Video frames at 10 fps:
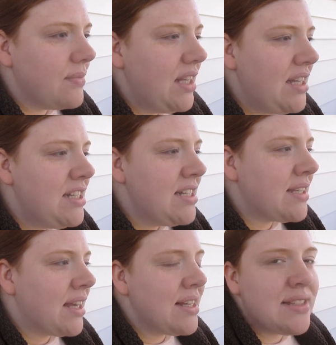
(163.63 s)
it
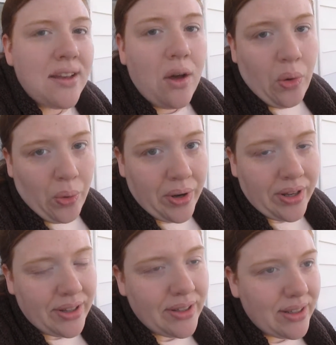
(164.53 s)
just gets old.
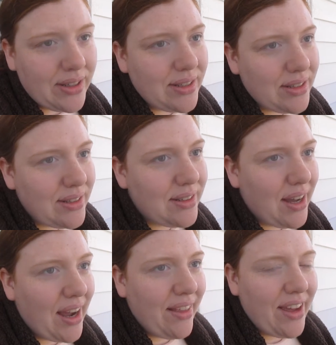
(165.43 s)

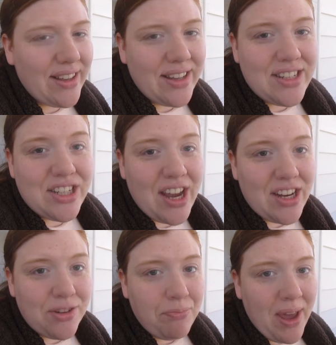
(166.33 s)
Mommy, I like a
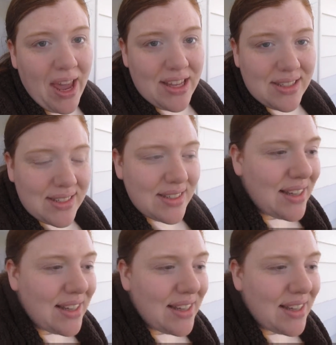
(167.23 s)
change of pace.